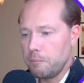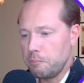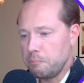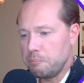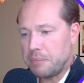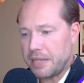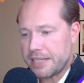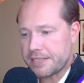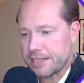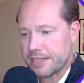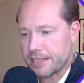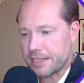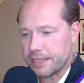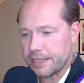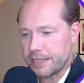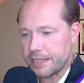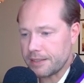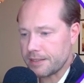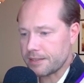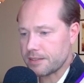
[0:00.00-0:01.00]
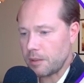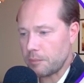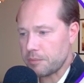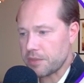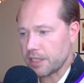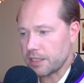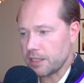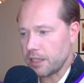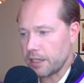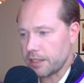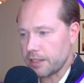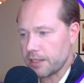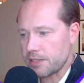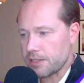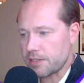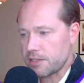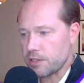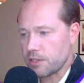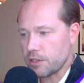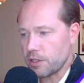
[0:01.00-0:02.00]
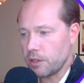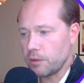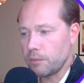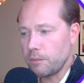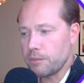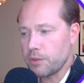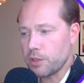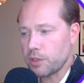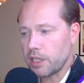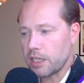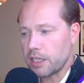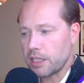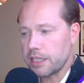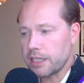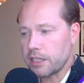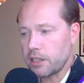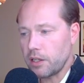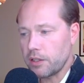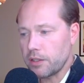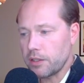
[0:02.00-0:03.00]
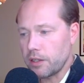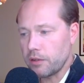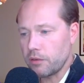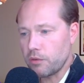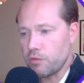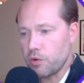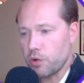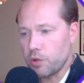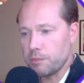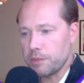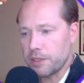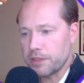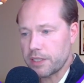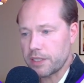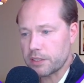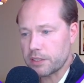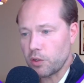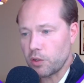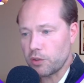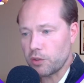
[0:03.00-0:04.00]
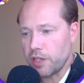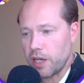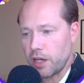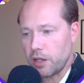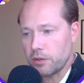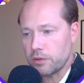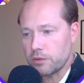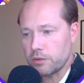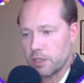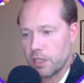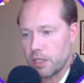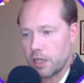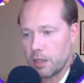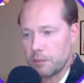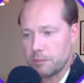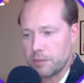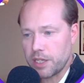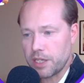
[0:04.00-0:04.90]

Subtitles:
basically something like this, you know, you can click on a room and then go down.